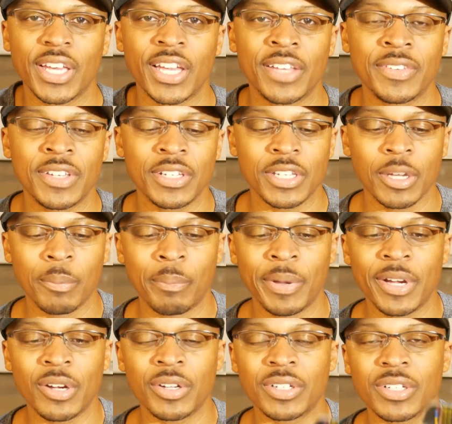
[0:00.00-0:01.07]
and then
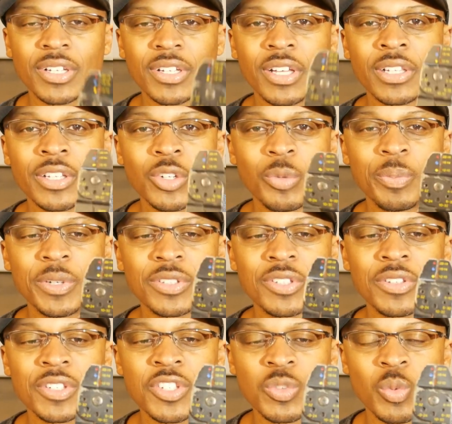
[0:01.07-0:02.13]
compare it a little bit to
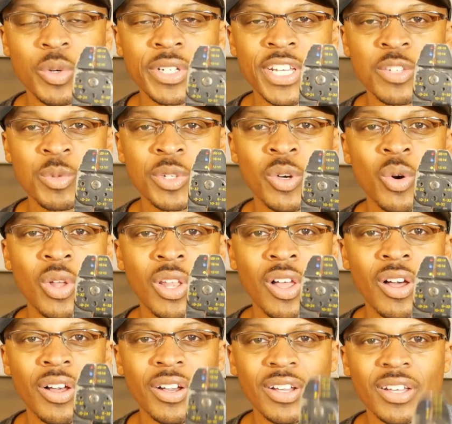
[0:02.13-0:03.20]
this one as we go
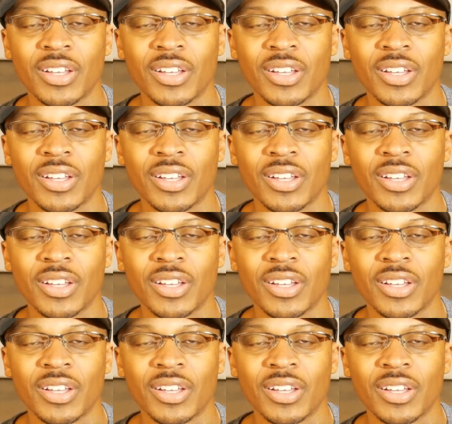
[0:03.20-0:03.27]
along.